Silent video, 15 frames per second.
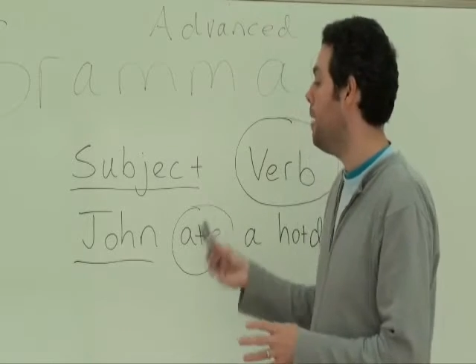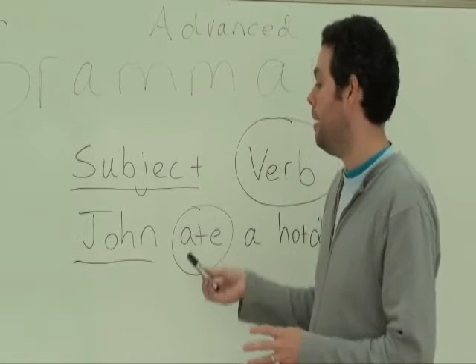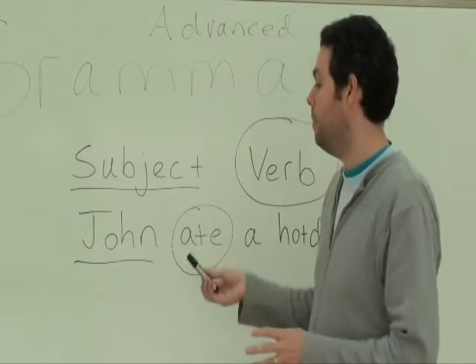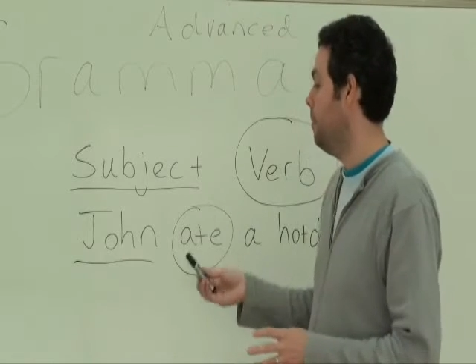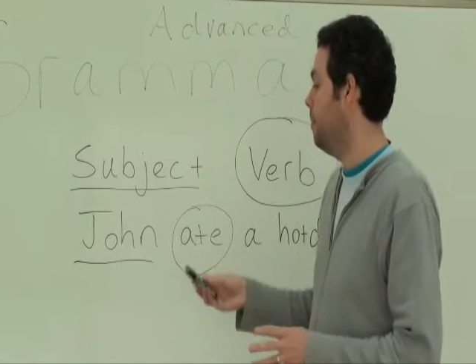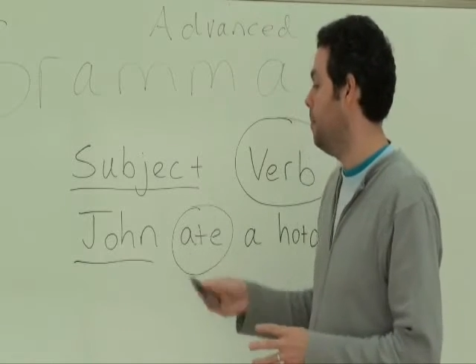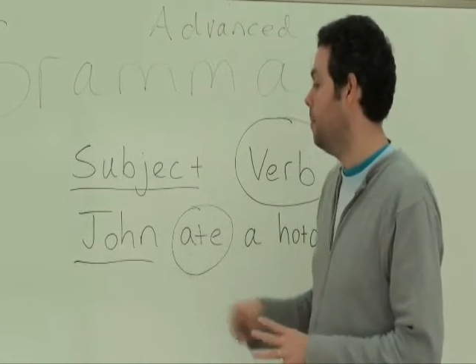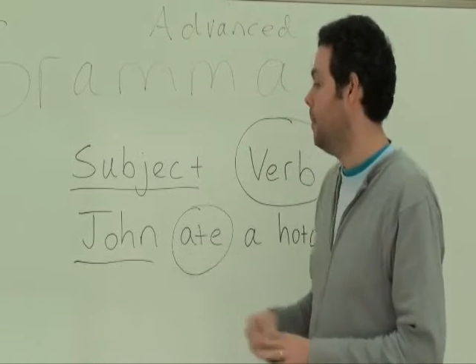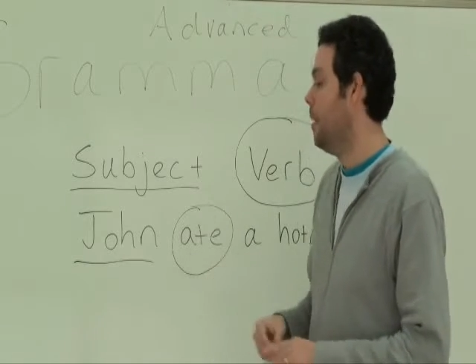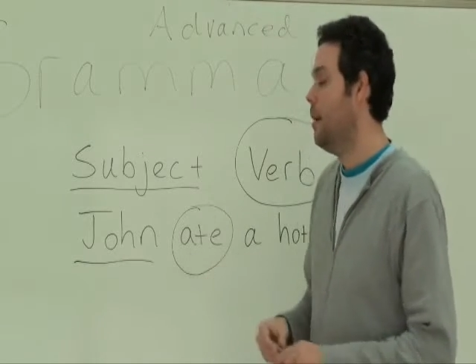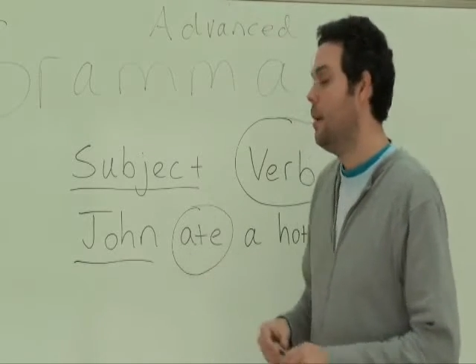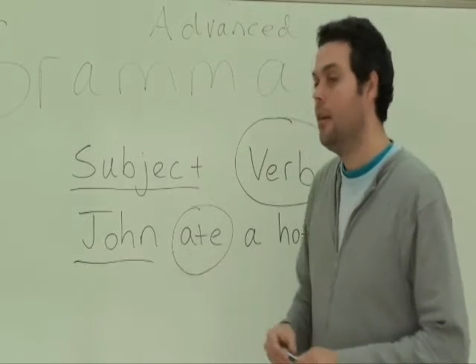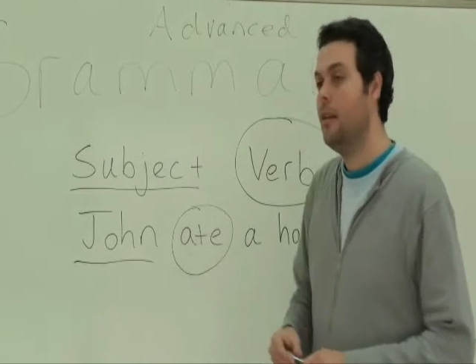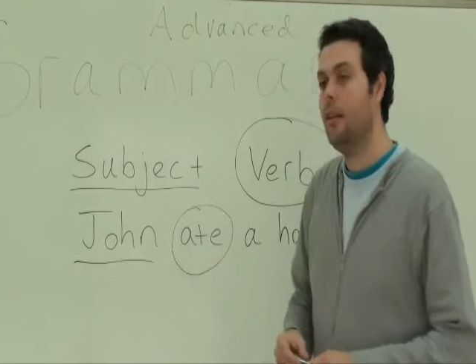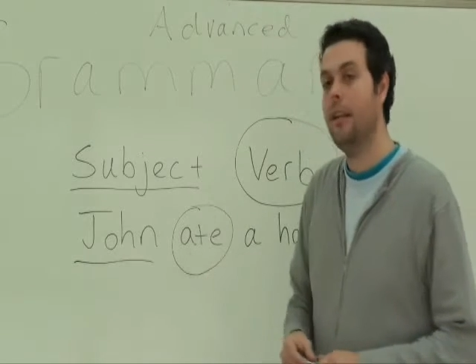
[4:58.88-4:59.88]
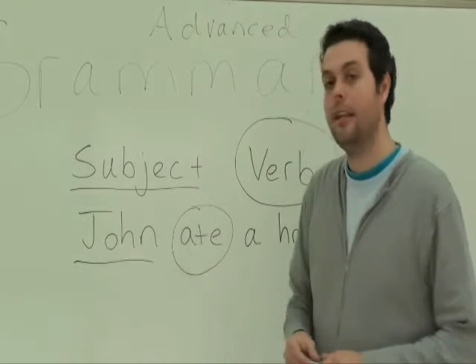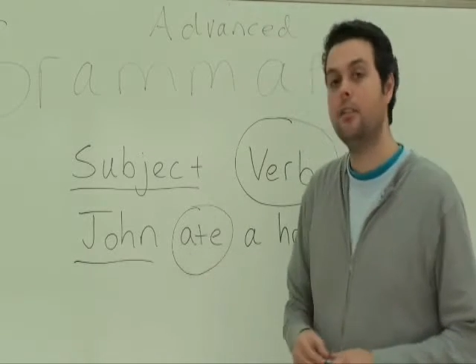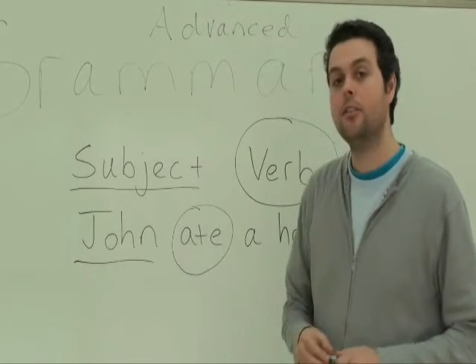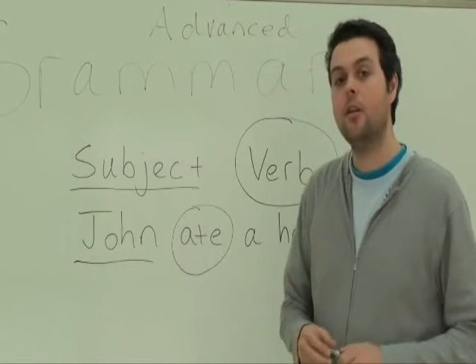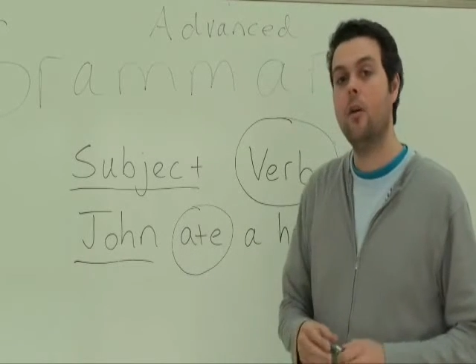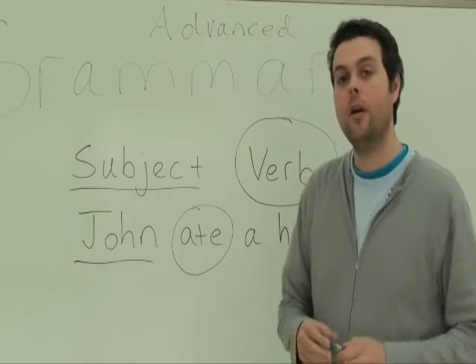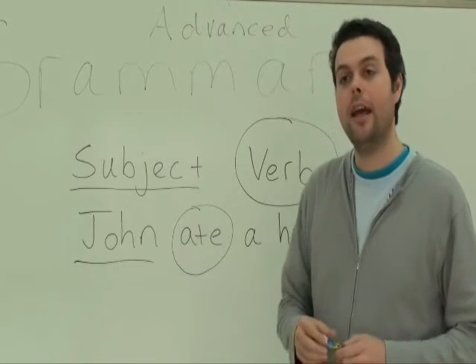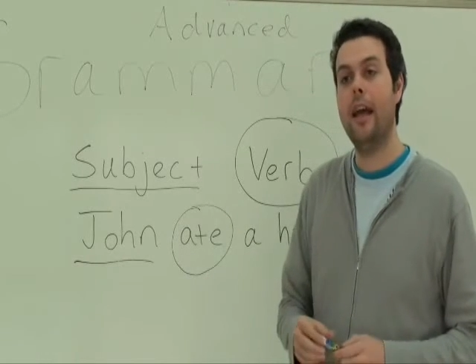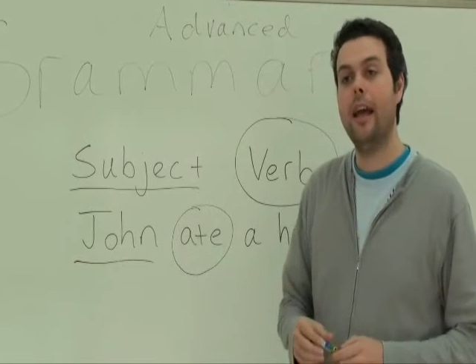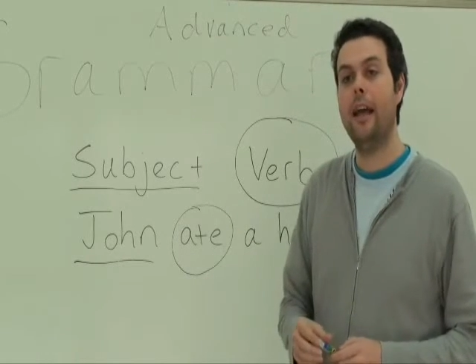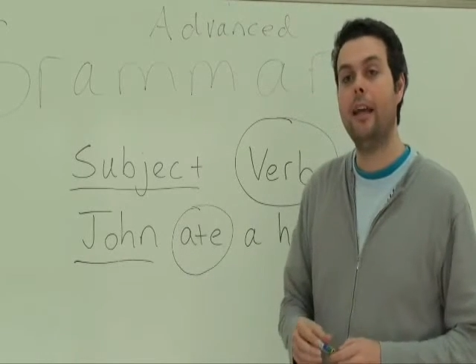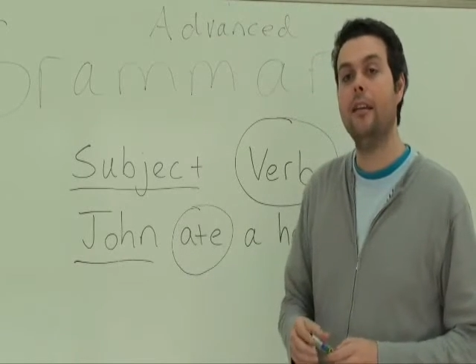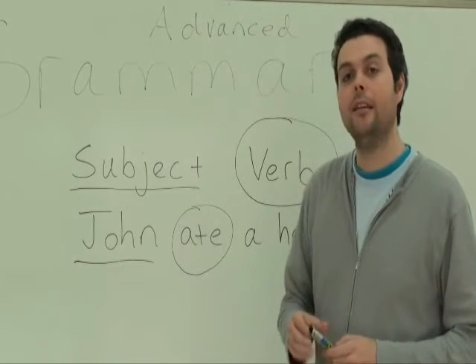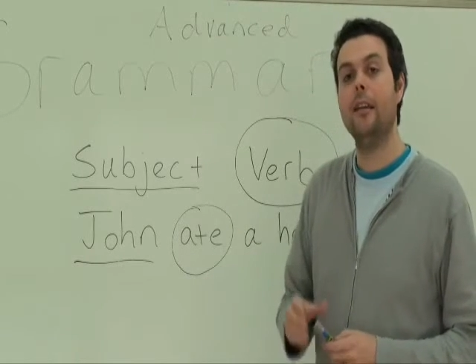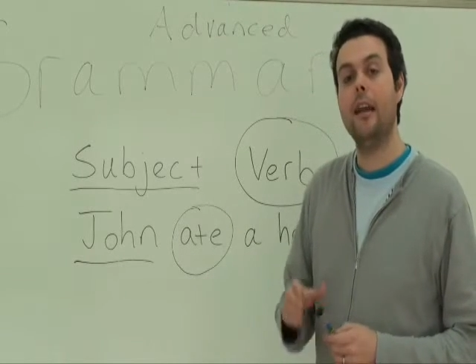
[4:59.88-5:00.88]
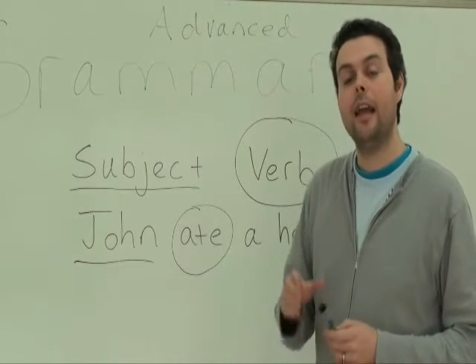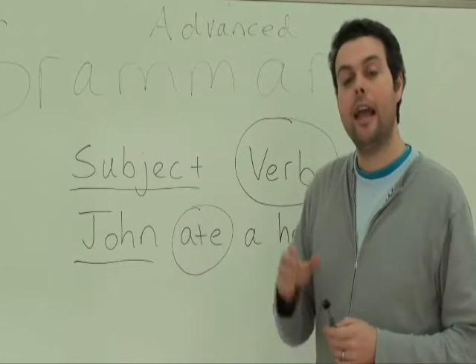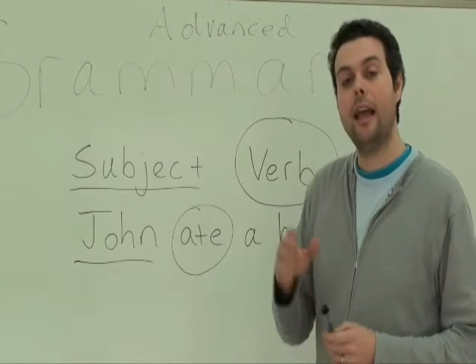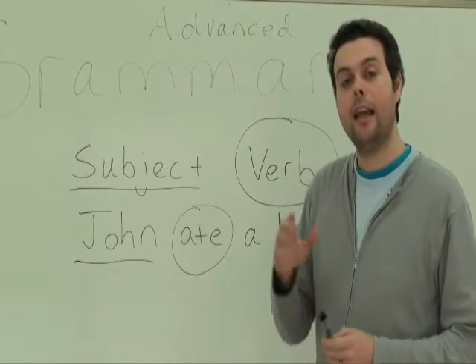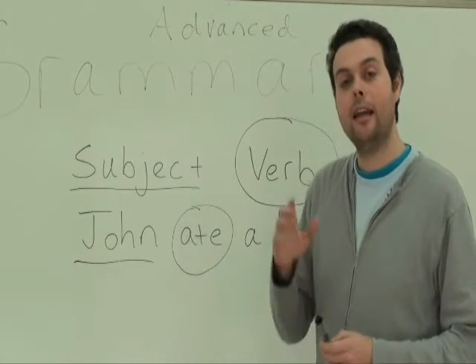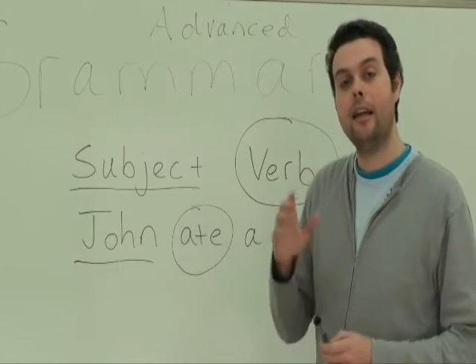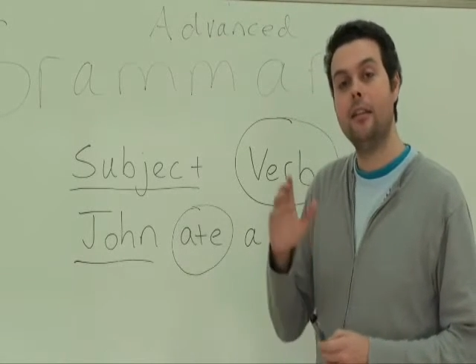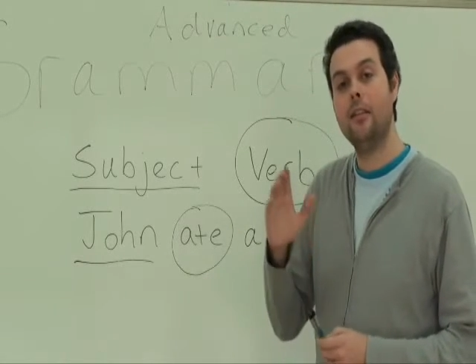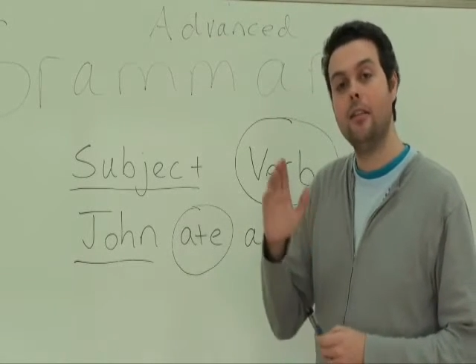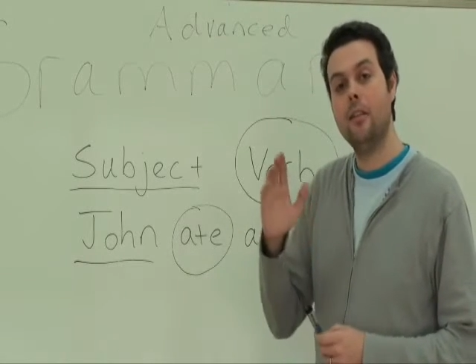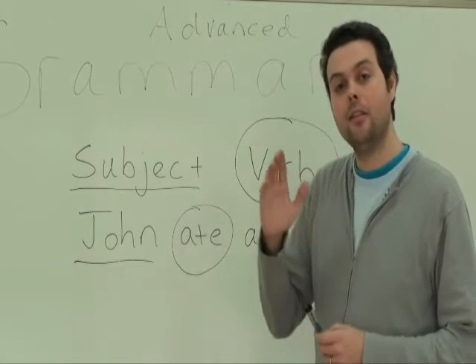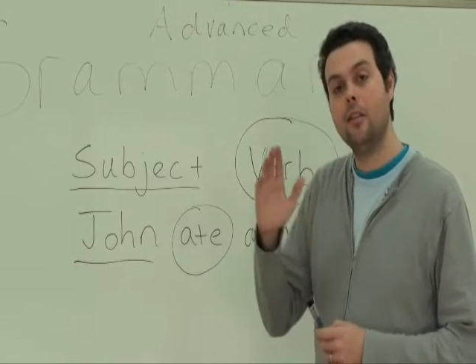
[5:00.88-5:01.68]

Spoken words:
But let's go ahead and